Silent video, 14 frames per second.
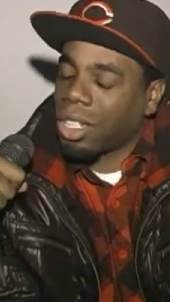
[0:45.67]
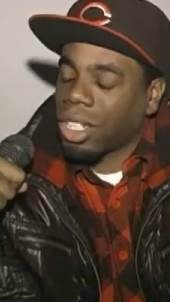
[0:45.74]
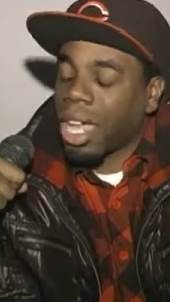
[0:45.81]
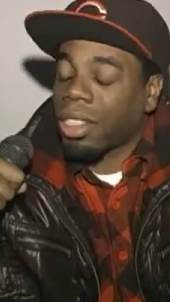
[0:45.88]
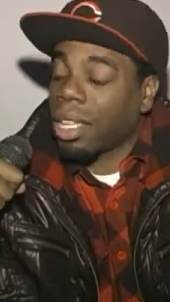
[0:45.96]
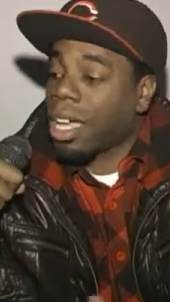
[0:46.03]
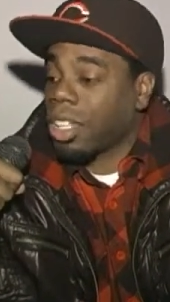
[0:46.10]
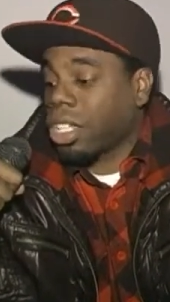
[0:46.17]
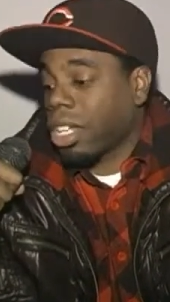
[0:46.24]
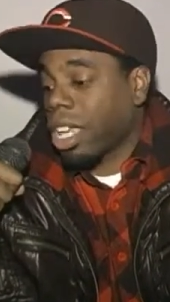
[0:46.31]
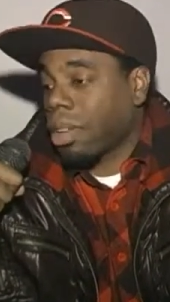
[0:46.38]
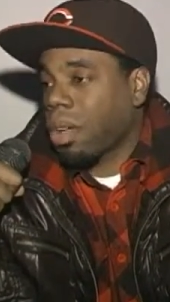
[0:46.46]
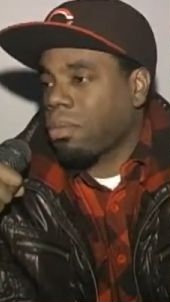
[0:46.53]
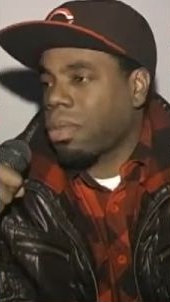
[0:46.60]
I, I think I should
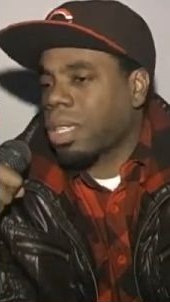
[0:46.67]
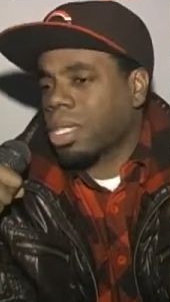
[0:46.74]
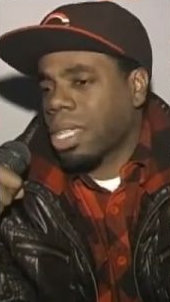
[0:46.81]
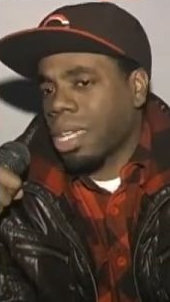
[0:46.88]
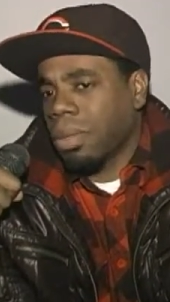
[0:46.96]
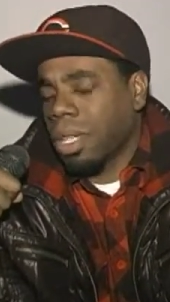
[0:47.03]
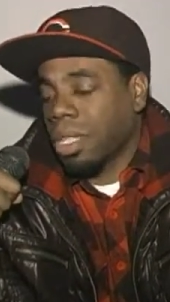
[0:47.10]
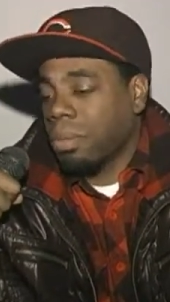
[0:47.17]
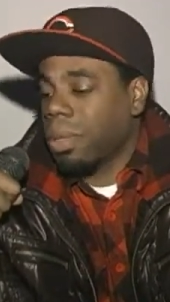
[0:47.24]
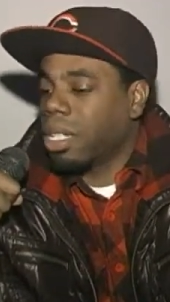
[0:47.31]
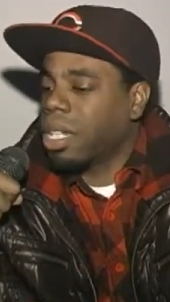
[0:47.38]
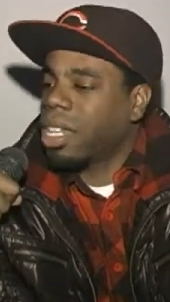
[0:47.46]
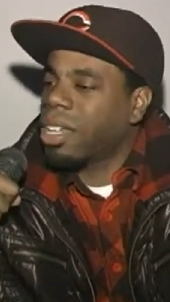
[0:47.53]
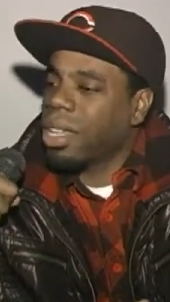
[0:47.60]
name my mixtape this.
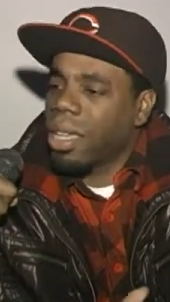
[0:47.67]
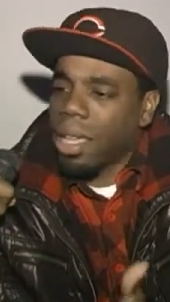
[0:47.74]
But then